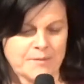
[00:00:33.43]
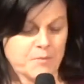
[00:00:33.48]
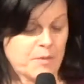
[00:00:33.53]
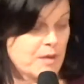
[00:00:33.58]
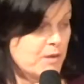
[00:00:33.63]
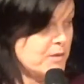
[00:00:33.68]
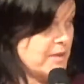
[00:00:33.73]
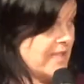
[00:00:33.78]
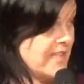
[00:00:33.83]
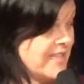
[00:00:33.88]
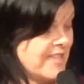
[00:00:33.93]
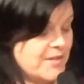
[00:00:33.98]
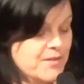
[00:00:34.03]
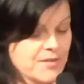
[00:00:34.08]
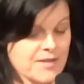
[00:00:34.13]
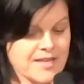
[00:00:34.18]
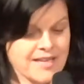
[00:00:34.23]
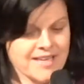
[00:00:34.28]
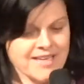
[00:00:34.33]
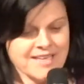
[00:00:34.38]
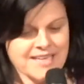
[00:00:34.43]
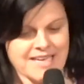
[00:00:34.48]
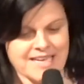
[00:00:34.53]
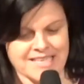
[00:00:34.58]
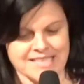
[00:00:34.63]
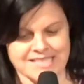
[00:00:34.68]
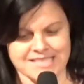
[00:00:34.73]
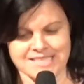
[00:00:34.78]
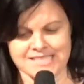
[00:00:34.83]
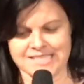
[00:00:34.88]
We all need healthcare,
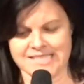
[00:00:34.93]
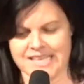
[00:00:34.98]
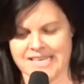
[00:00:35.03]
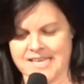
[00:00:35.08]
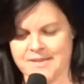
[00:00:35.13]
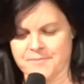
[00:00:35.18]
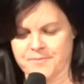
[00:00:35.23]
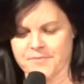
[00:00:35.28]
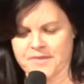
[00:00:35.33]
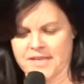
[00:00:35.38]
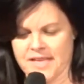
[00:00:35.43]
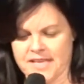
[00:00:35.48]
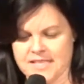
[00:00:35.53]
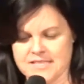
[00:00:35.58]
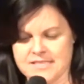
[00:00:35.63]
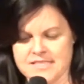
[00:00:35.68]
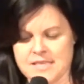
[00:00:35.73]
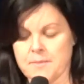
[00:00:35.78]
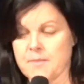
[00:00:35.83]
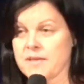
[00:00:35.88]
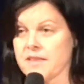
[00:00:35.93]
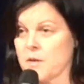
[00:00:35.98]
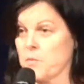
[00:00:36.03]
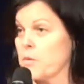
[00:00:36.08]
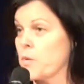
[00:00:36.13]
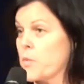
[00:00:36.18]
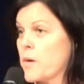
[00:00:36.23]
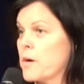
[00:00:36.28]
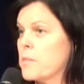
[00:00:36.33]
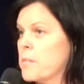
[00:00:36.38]
and something that
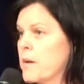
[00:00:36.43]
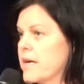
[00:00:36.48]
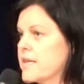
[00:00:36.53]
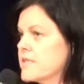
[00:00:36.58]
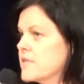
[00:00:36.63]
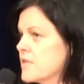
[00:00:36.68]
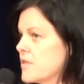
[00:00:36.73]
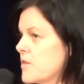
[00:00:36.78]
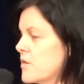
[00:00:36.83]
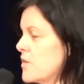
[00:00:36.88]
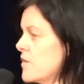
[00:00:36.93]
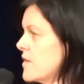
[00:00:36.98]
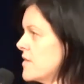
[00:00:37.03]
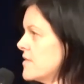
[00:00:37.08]
we're well placed to do.